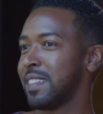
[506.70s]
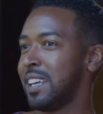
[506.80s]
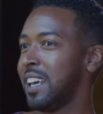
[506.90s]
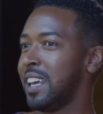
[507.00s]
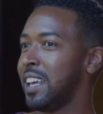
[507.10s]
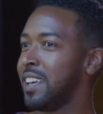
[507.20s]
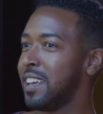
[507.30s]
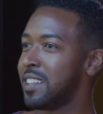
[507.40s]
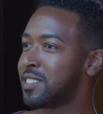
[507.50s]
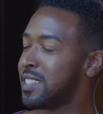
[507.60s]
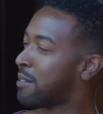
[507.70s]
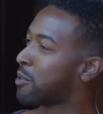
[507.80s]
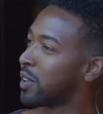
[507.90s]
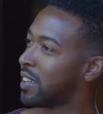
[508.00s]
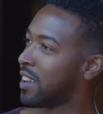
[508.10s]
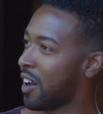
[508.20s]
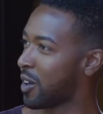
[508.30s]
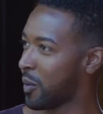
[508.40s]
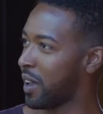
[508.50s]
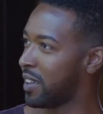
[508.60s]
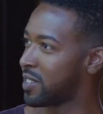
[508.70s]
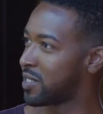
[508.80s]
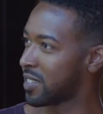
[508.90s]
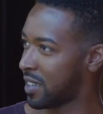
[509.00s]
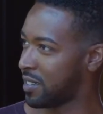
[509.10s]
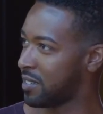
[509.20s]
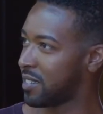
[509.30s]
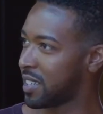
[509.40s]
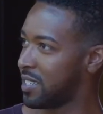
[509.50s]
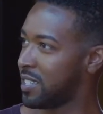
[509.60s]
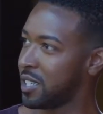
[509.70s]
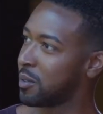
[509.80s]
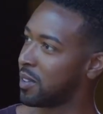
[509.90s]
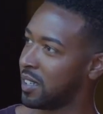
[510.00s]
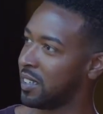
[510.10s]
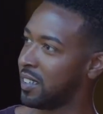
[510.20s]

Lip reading: it's never really gone away. It's continually